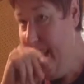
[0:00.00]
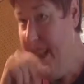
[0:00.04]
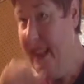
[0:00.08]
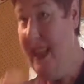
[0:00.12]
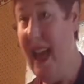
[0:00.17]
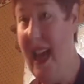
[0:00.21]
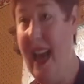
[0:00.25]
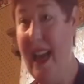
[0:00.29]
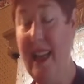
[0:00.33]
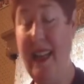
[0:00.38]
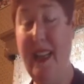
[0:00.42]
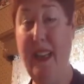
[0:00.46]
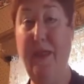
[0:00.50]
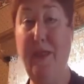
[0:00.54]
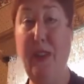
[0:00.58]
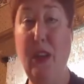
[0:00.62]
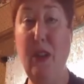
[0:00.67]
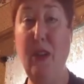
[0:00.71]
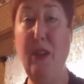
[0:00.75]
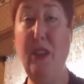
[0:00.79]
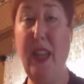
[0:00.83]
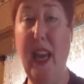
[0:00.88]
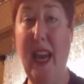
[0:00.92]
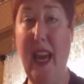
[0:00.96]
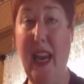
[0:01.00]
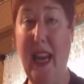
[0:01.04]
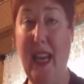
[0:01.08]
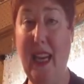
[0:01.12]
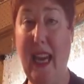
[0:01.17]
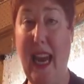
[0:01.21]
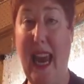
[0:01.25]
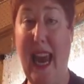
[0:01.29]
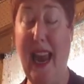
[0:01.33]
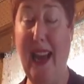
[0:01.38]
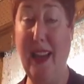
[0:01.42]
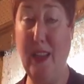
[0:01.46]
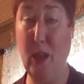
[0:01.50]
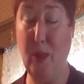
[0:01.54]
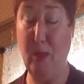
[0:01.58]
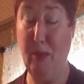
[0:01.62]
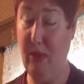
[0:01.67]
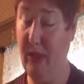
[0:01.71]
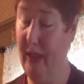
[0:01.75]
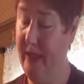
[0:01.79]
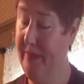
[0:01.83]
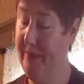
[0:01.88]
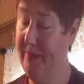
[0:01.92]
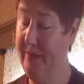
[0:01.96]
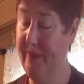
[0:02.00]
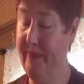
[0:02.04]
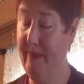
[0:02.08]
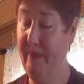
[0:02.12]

that if you take aspirin,